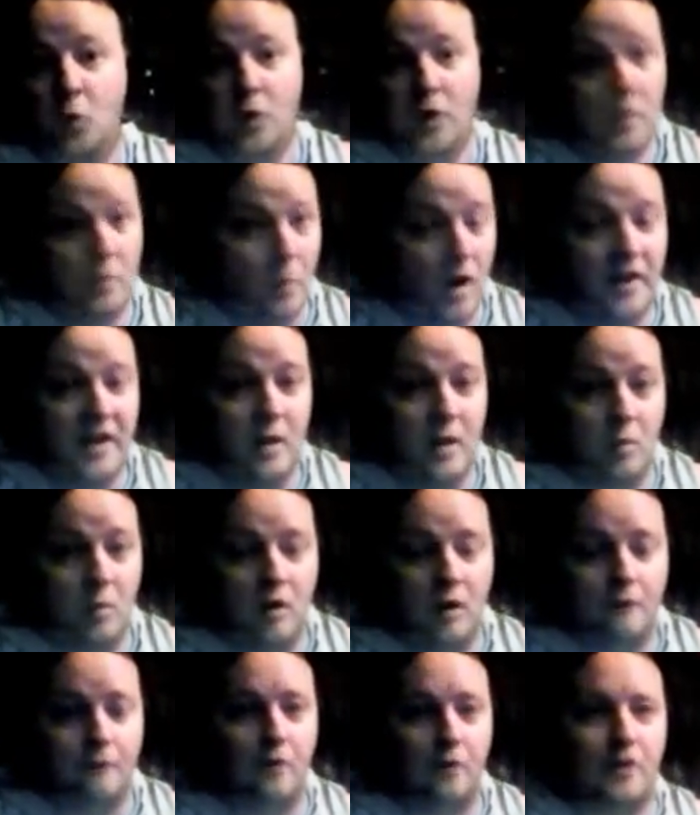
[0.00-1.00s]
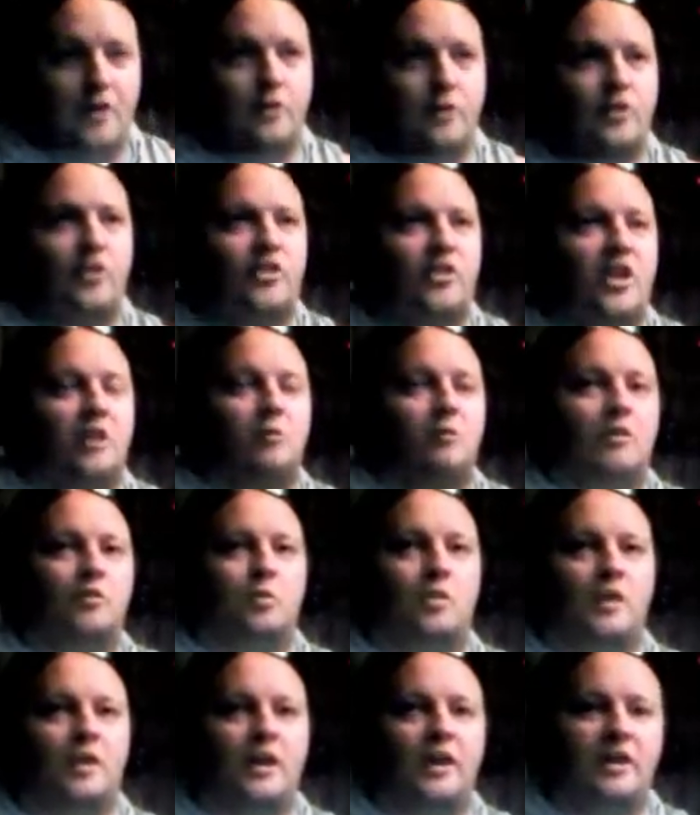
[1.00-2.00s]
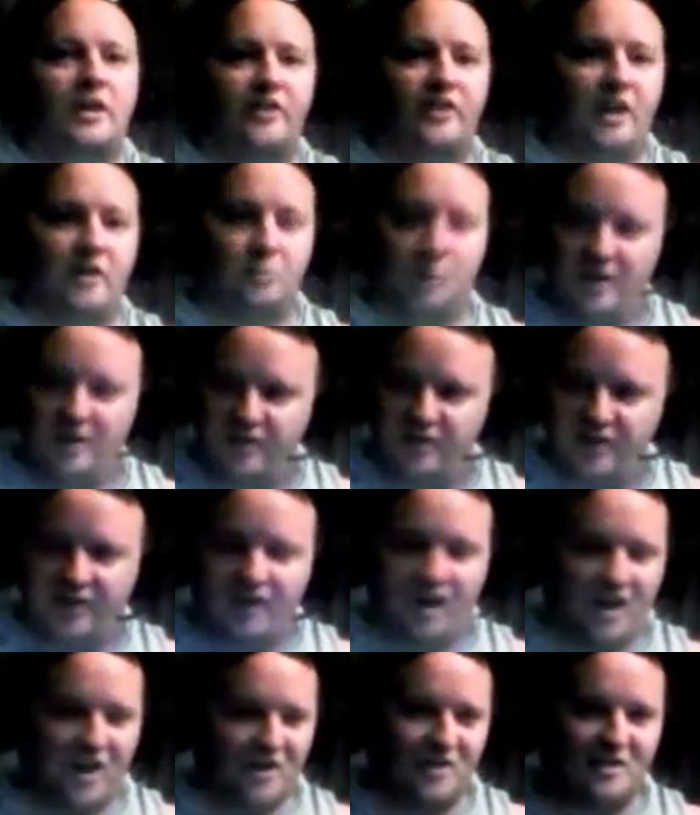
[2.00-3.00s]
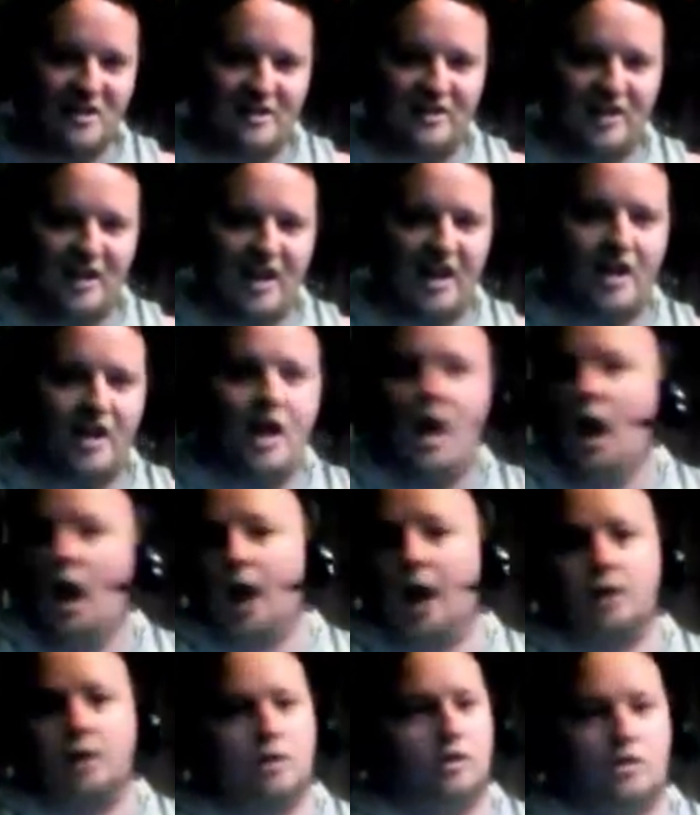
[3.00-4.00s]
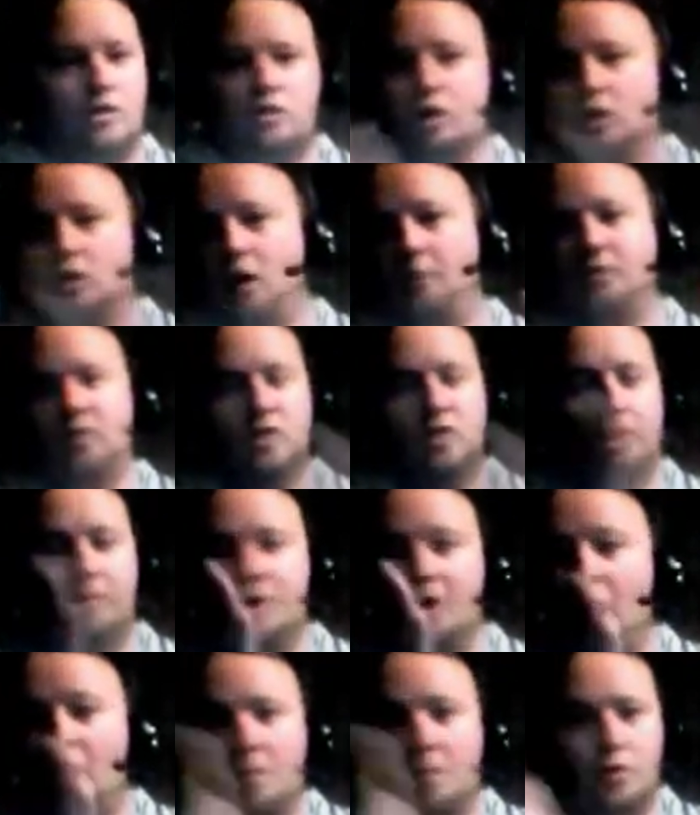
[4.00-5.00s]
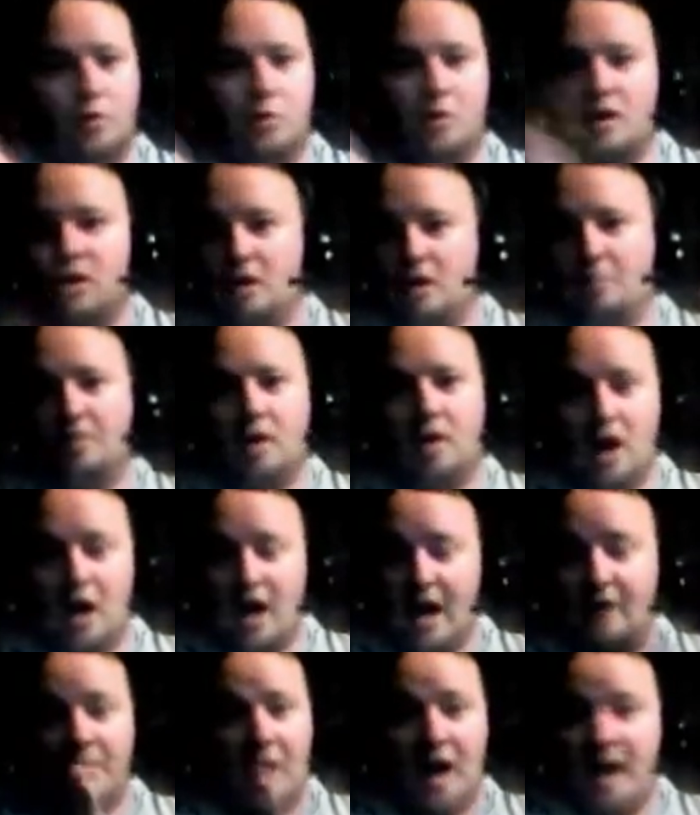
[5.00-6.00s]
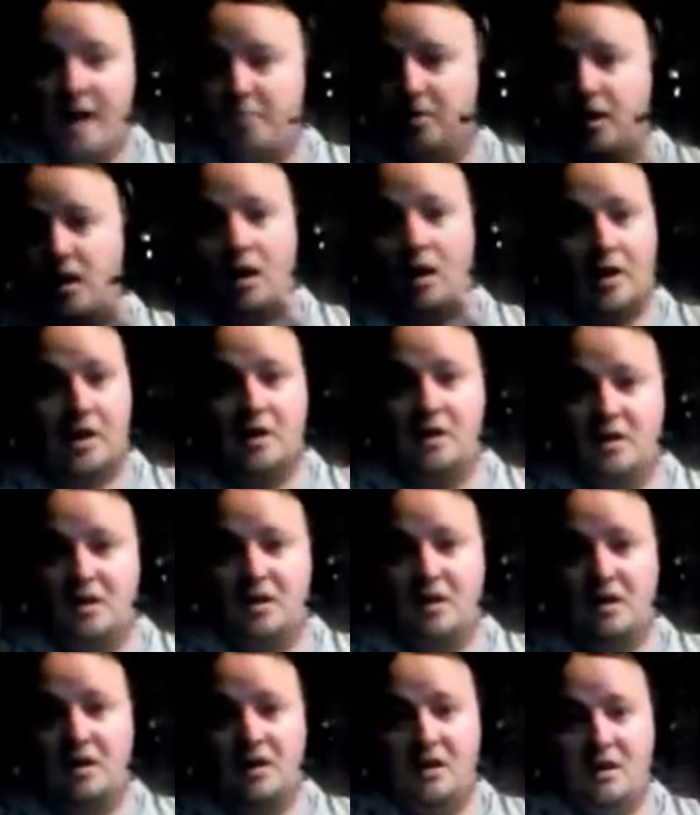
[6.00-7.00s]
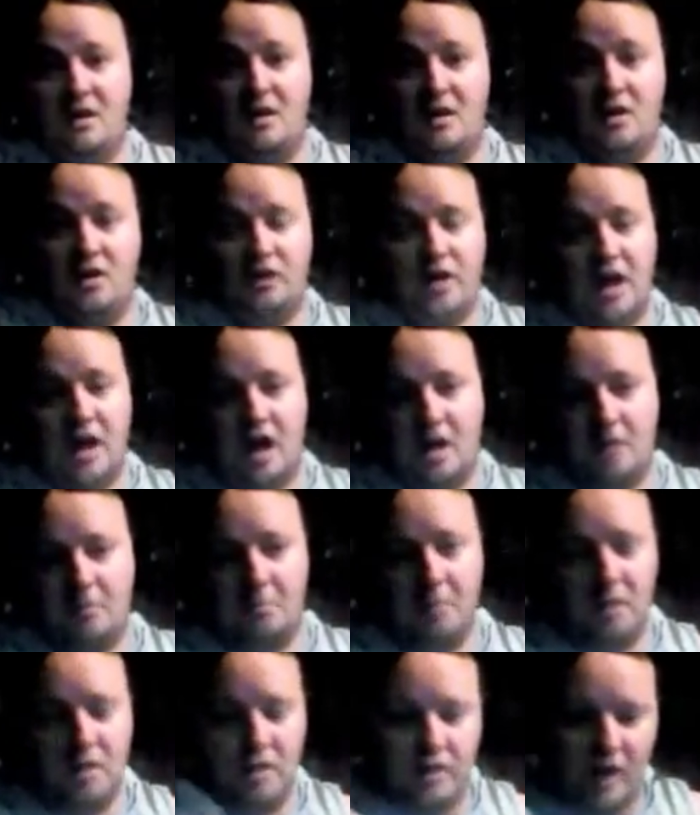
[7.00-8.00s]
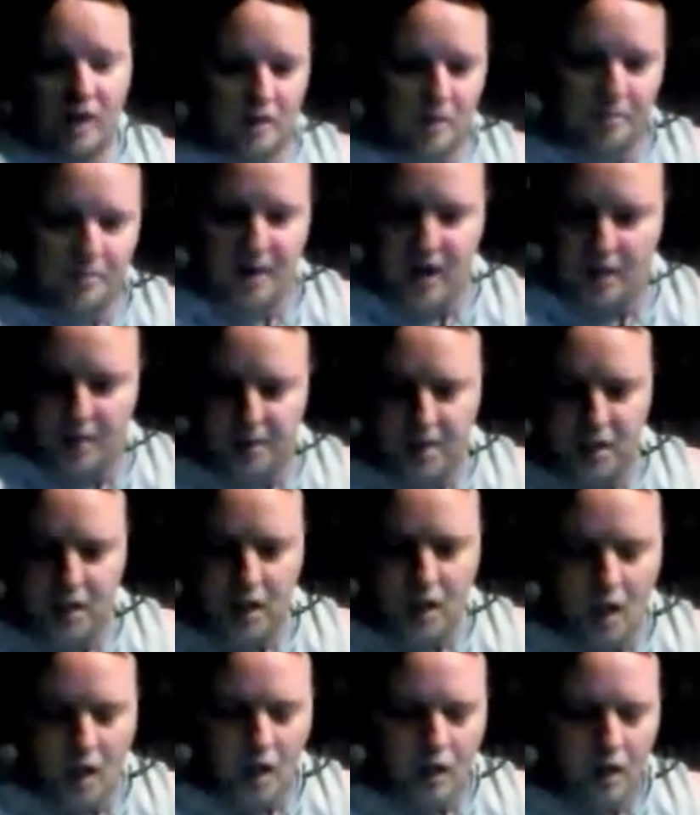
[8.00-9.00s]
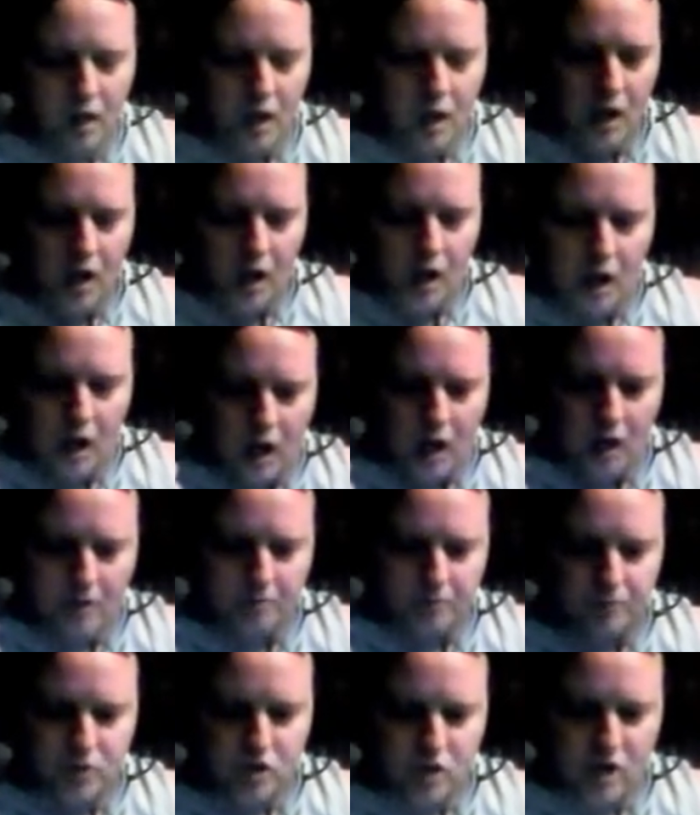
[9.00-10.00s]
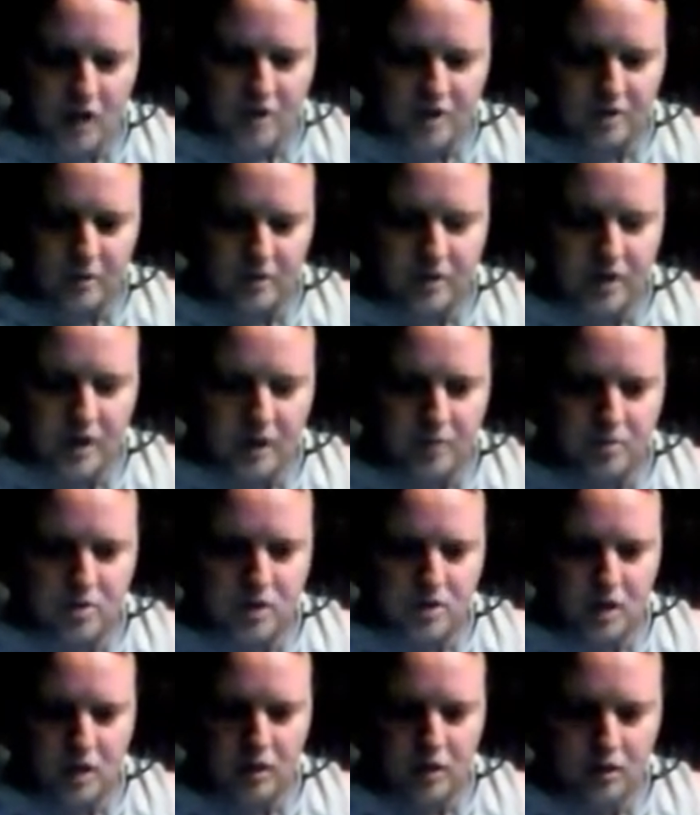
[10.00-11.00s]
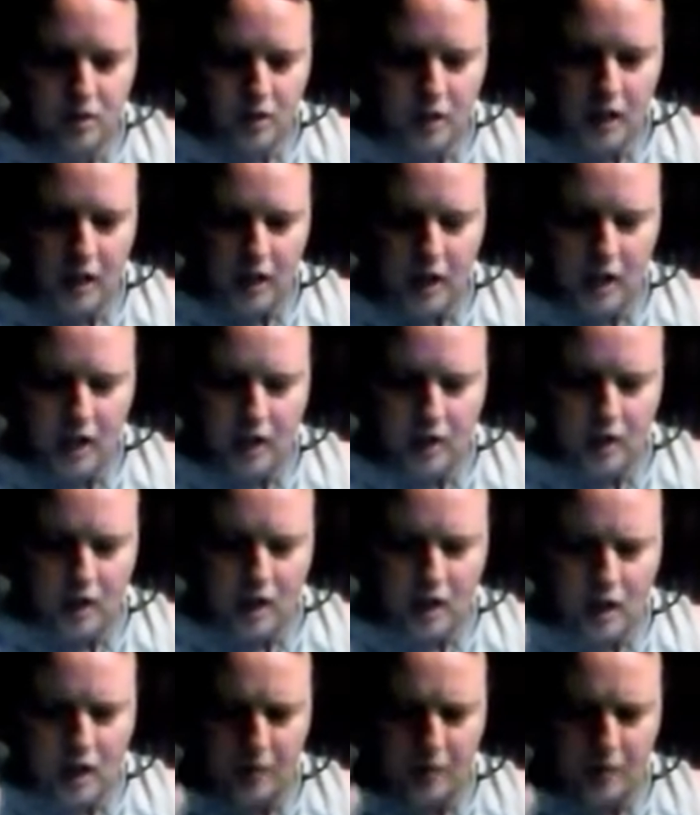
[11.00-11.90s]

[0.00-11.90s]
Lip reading: Won the award for it. There's a sequence where when he says 110, I literally stood almost wanted to applaud. I applauded. So yeah, $1 Million Baby, Shawshank Redemption, and